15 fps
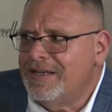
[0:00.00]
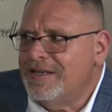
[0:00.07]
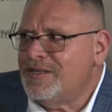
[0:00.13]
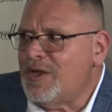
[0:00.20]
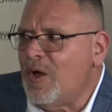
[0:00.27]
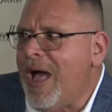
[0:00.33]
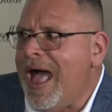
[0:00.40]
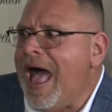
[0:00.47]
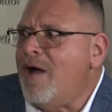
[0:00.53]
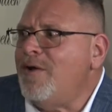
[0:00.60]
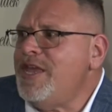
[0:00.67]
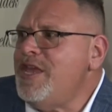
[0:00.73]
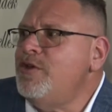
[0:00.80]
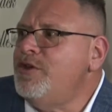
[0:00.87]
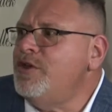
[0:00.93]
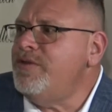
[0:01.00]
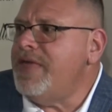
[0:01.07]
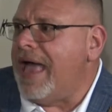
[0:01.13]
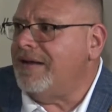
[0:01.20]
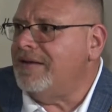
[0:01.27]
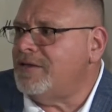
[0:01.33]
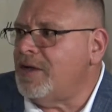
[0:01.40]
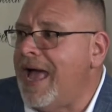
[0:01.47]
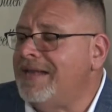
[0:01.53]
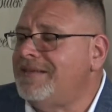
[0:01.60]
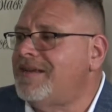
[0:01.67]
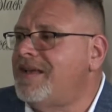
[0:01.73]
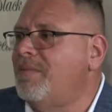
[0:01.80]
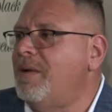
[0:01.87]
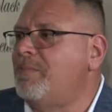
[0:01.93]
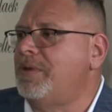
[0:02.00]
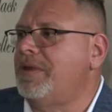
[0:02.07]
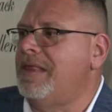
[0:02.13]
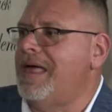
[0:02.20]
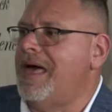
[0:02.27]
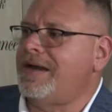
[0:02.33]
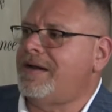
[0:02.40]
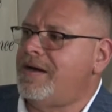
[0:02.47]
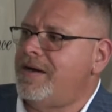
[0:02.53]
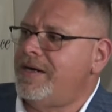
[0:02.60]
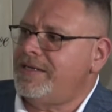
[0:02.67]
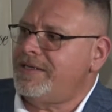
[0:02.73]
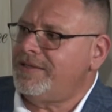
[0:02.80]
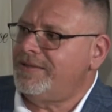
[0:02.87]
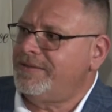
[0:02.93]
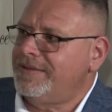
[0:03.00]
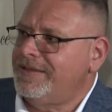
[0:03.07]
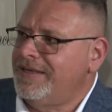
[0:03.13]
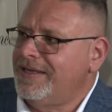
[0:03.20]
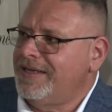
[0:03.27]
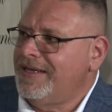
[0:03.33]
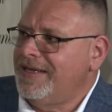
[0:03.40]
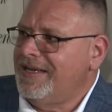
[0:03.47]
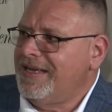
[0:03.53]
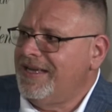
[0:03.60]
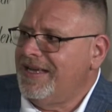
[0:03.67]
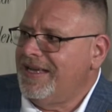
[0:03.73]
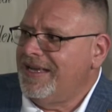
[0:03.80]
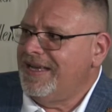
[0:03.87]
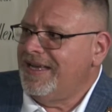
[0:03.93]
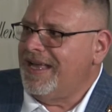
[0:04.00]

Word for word: so, how do you do that? So, I had to come up with a lot of courage. Oh, man.